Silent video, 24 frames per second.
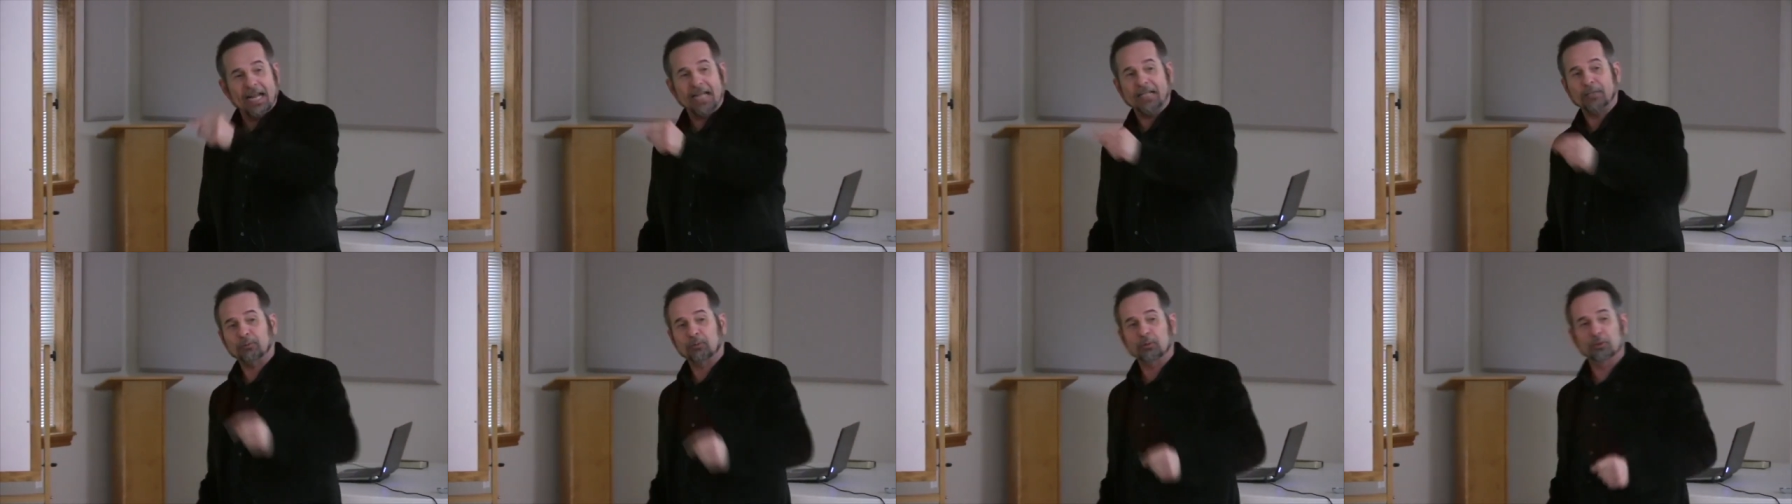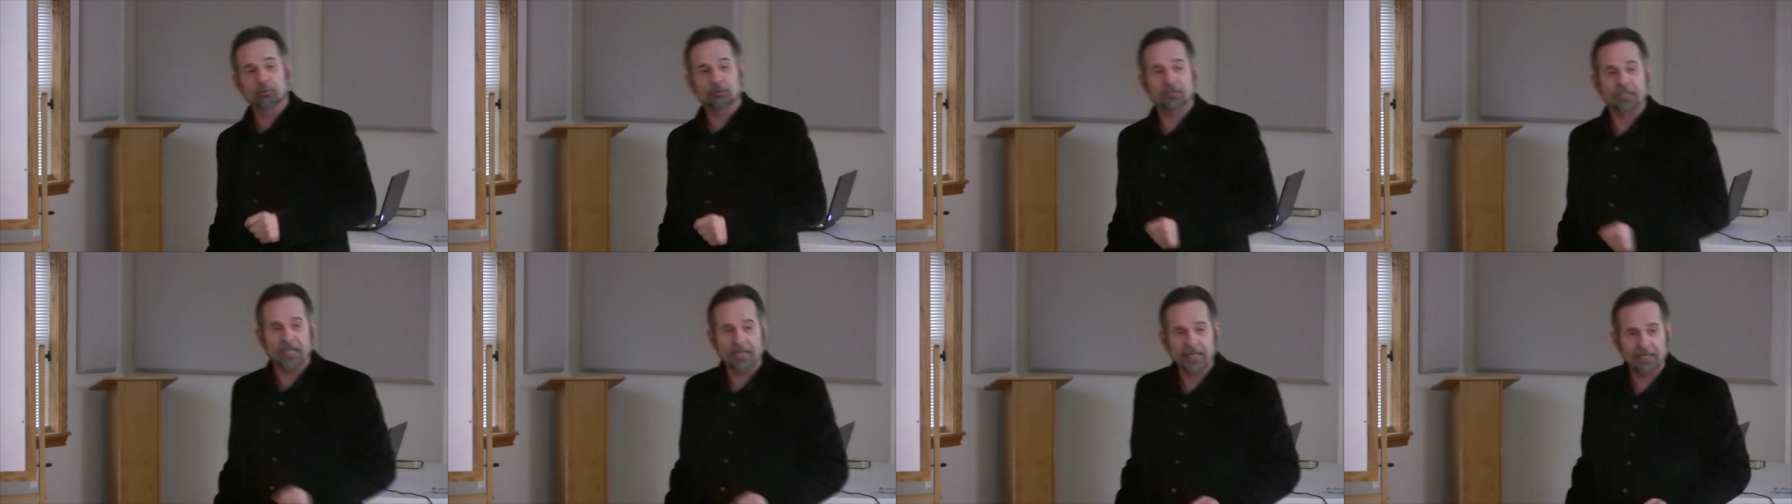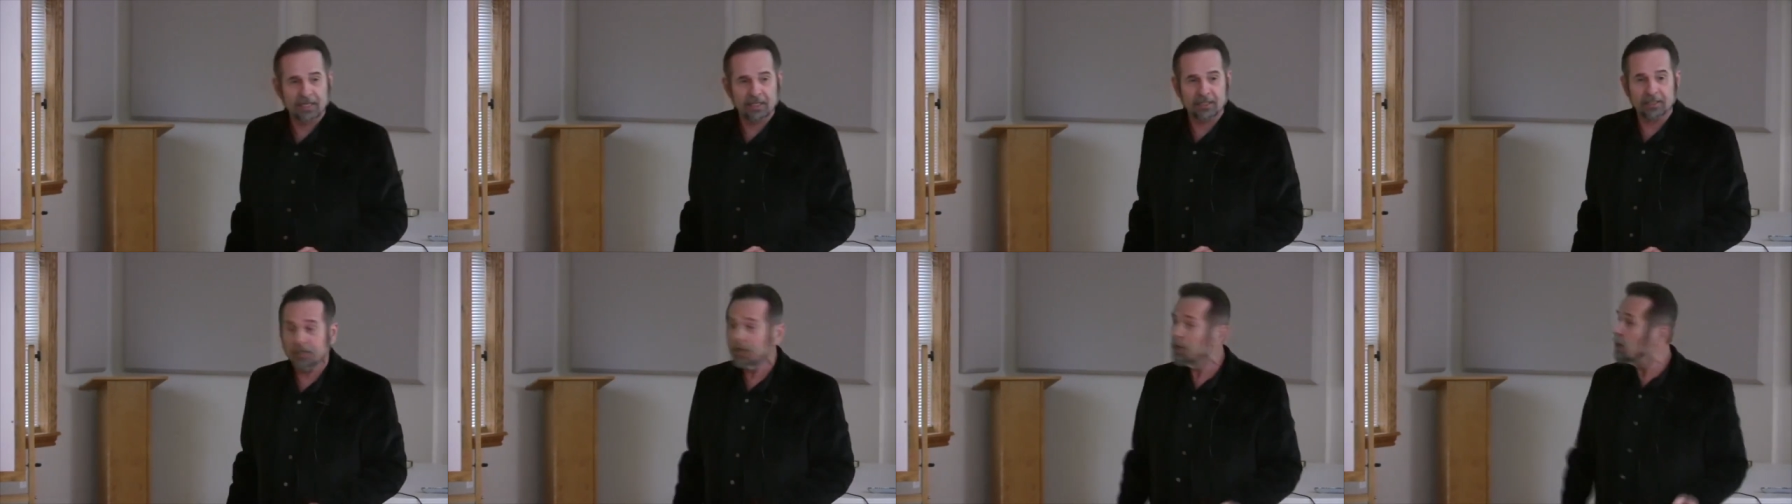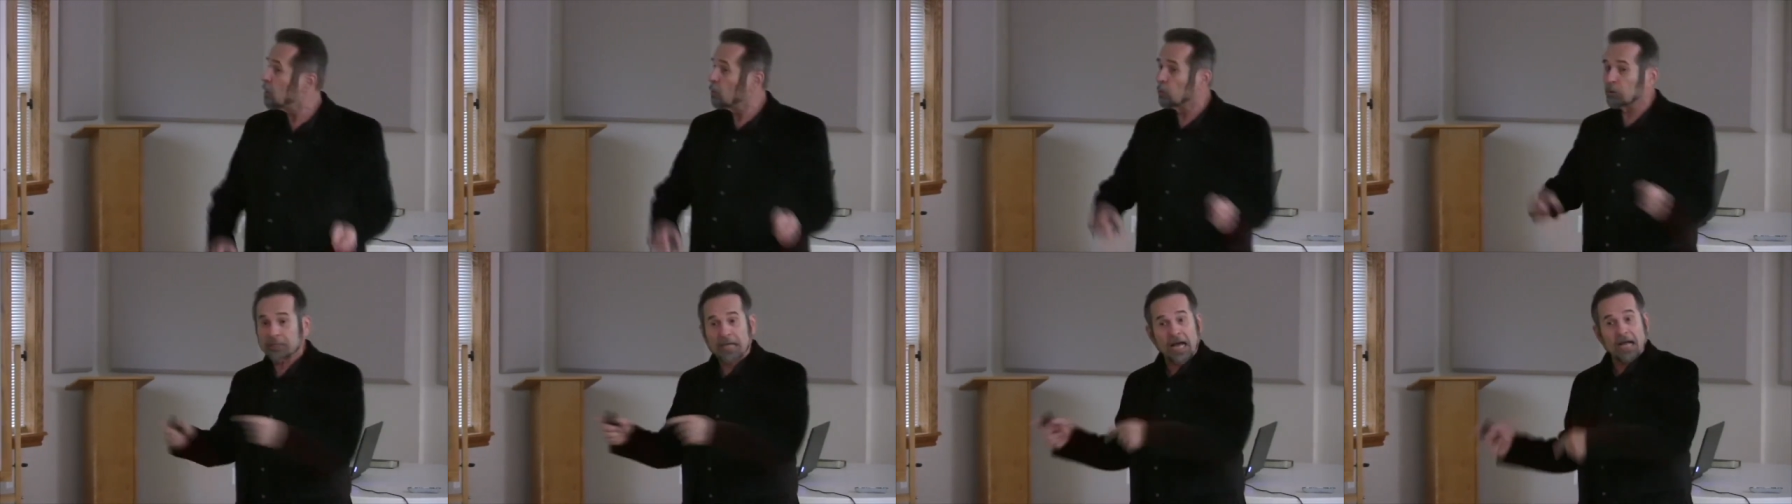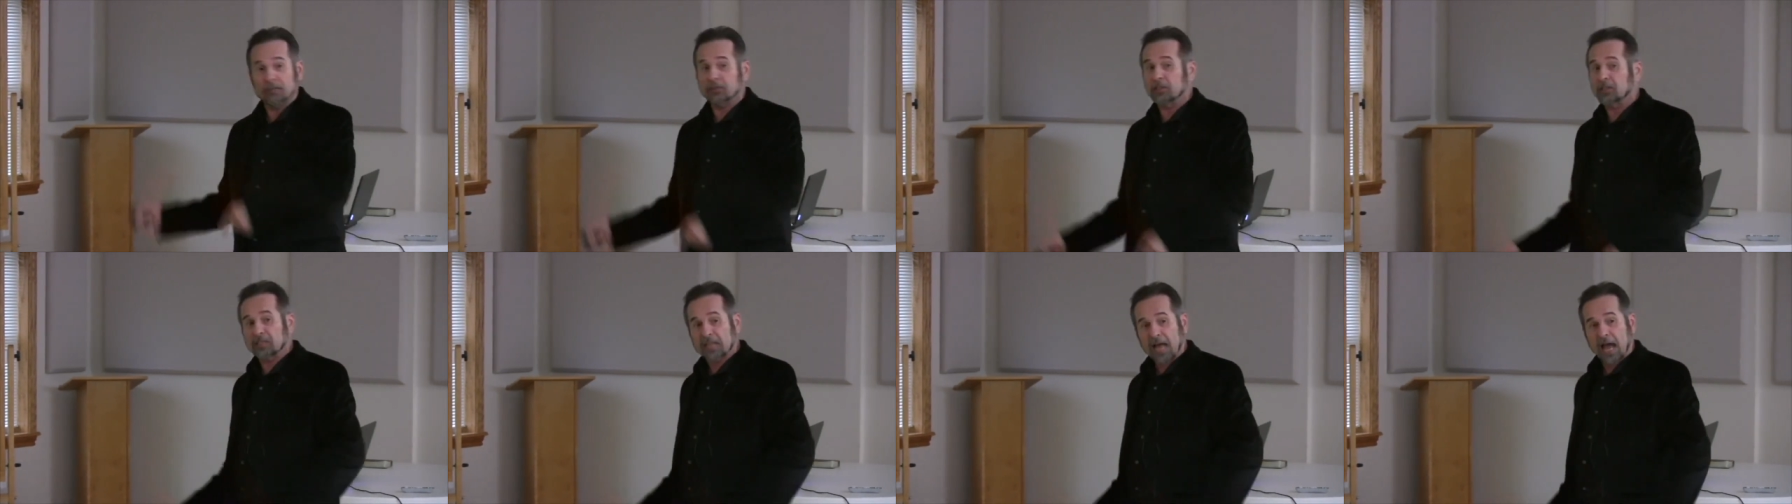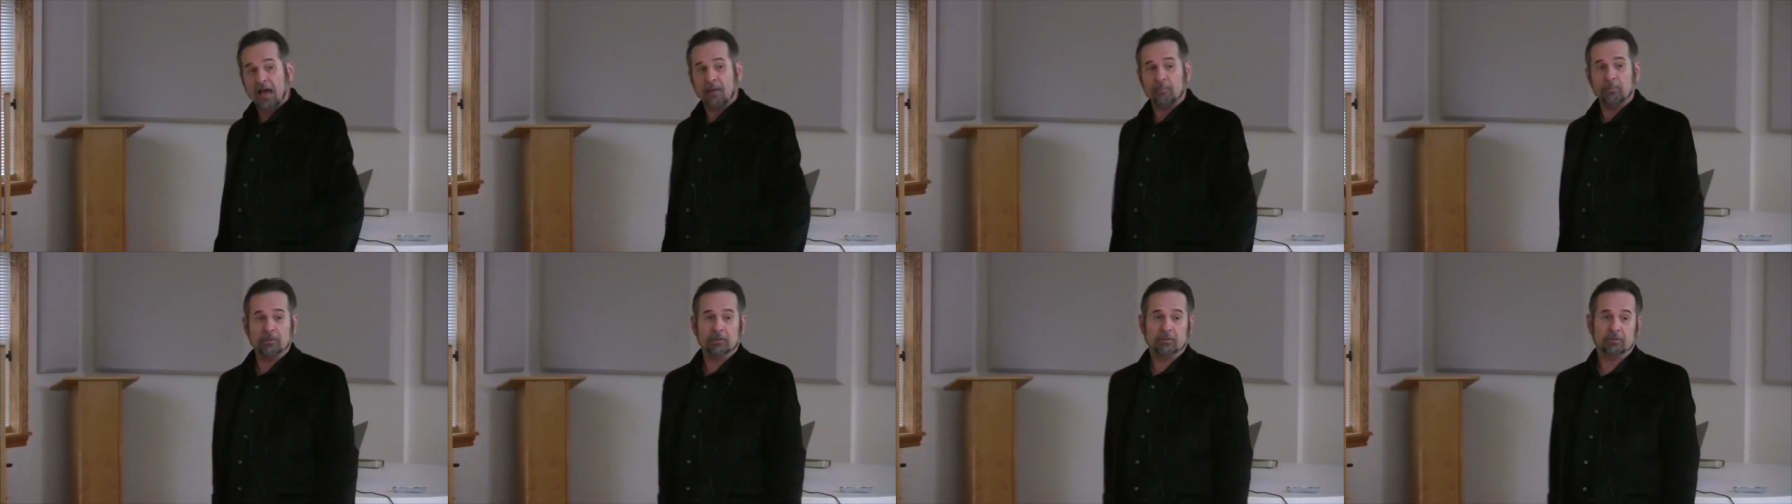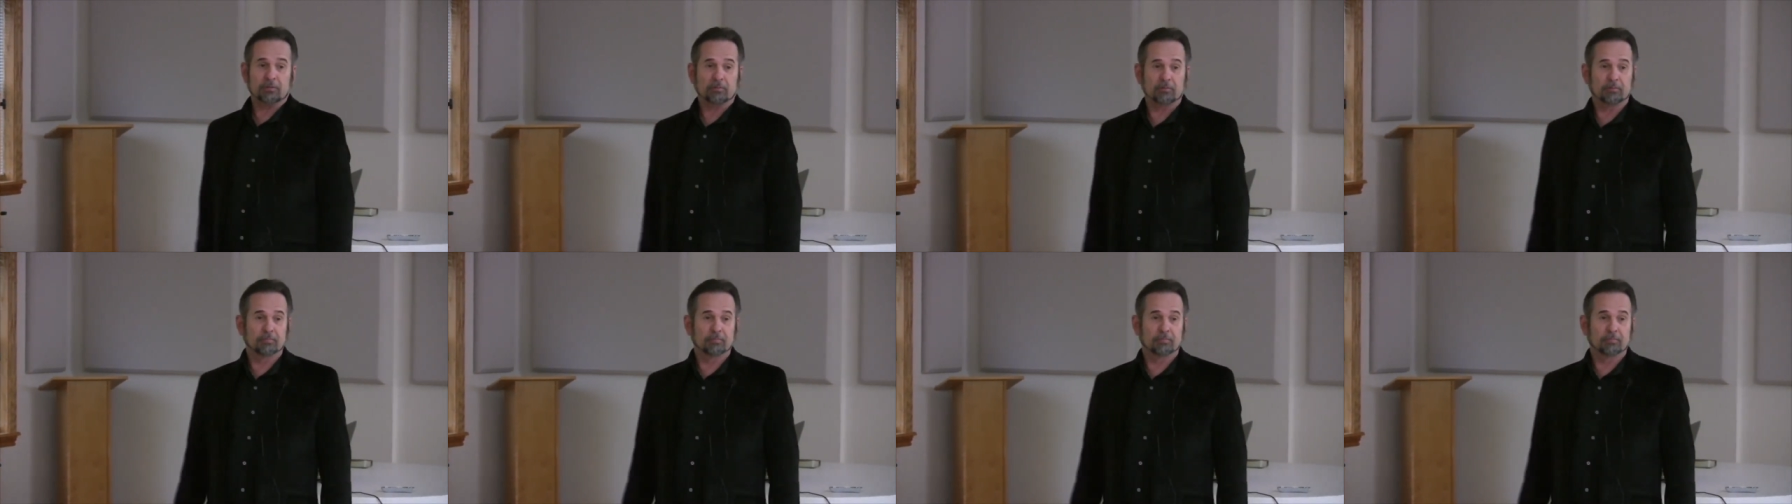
eight through ten without the Sabbath.